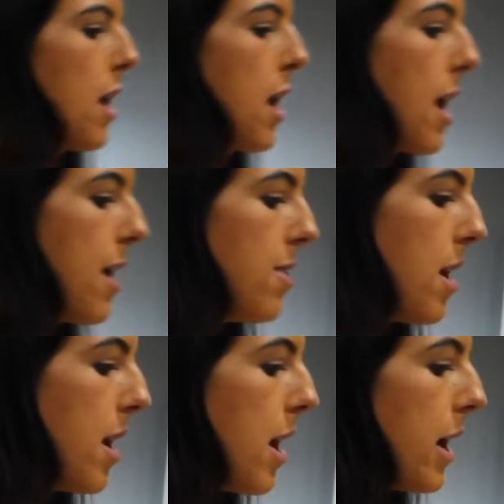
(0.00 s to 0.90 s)
And
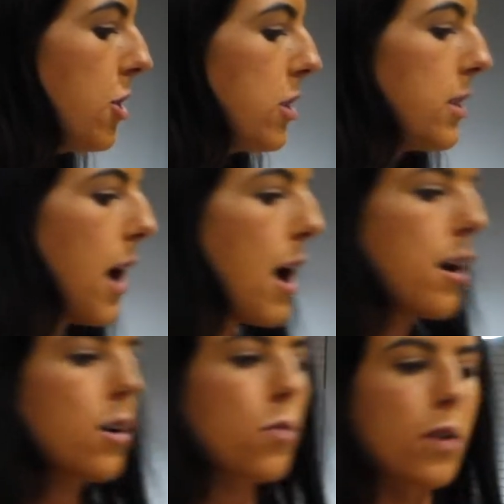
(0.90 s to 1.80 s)
then I just
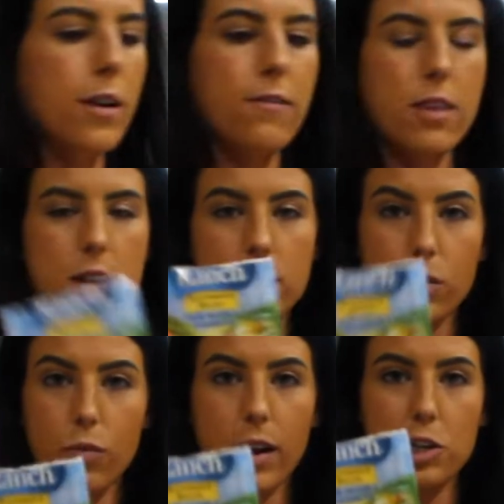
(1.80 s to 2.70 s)
added one of these
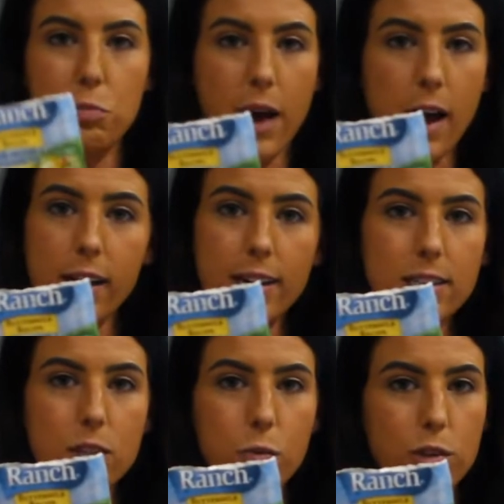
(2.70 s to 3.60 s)
ranch
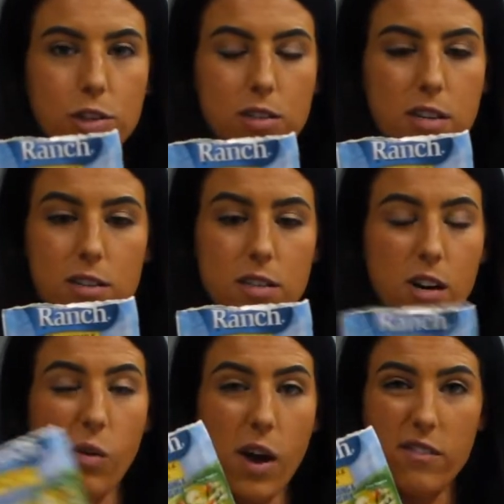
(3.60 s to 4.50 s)
packets, which is
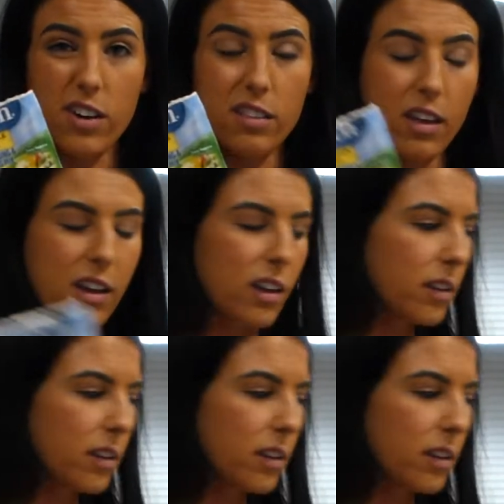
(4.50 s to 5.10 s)
0 everything,